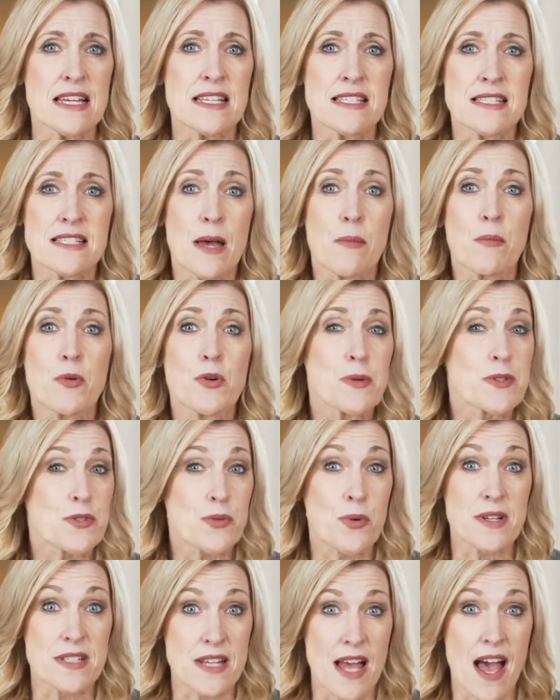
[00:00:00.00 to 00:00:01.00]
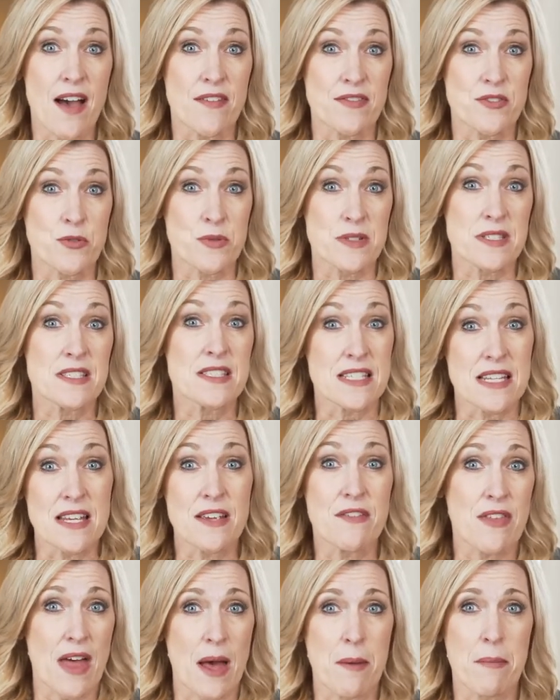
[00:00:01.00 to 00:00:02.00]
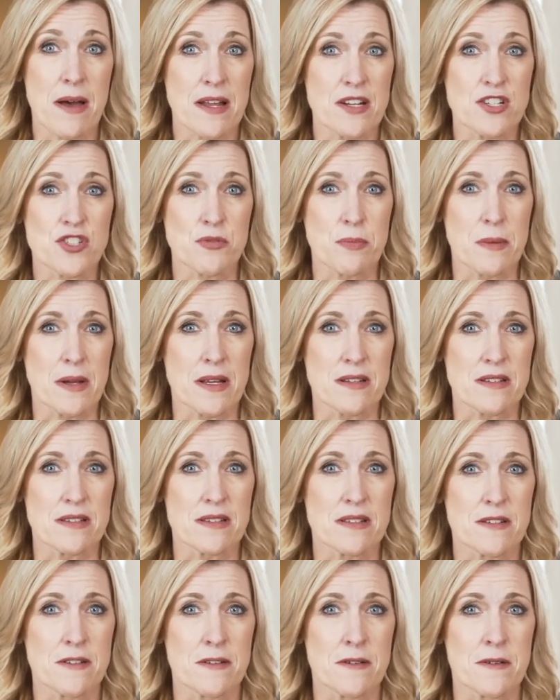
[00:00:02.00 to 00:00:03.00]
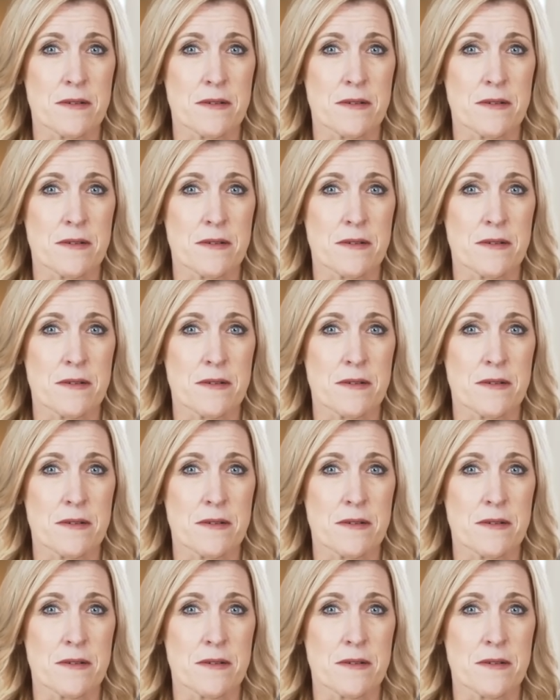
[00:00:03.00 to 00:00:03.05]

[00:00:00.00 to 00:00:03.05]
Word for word: Someone was going to have to receive that punishment.